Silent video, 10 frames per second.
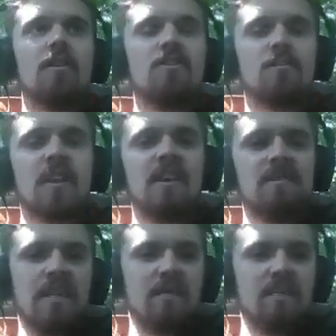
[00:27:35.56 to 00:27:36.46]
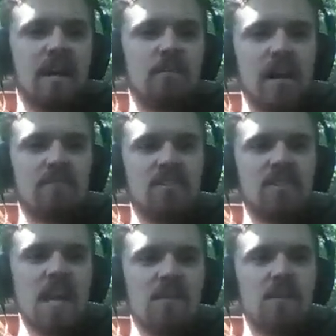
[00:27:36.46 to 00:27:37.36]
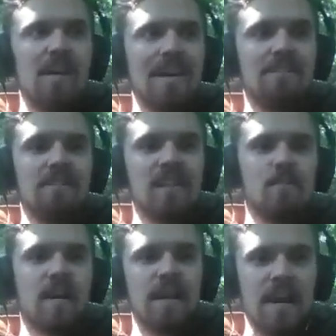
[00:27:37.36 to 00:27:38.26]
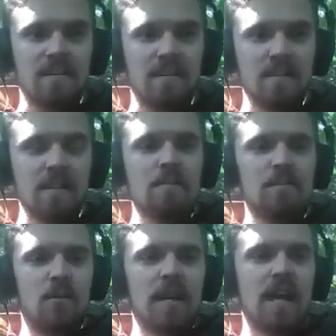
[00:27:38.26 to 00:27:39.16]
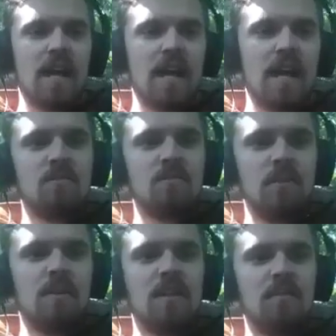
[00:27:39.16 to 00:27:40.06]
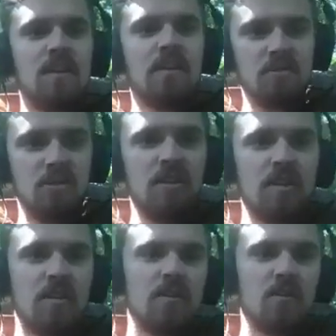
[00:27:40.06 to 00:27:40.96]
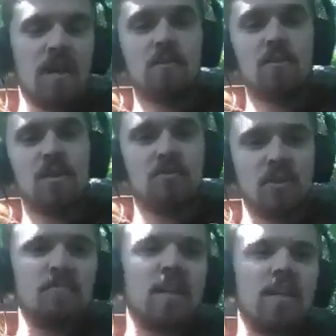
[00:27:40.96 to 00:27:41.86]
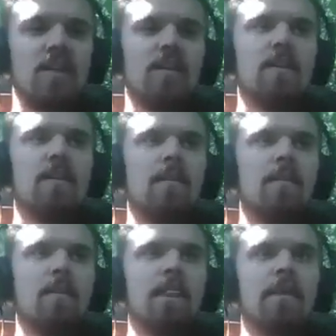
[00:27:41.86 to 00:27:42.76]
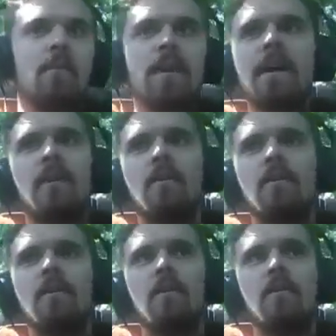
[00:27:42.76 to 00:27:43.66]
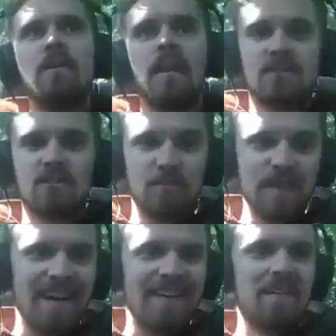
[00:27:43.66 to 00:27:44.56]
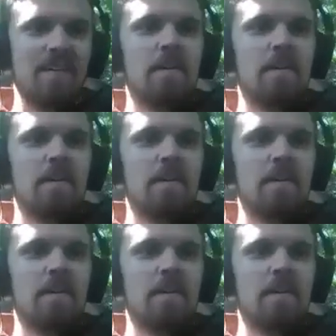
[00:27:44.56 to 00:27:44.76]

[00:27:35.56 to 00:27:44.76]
And so because the money's bad, we have to save in less bad assets. But what happens when the money becomes good? What happens when you have good money? Well, now the assets are bad.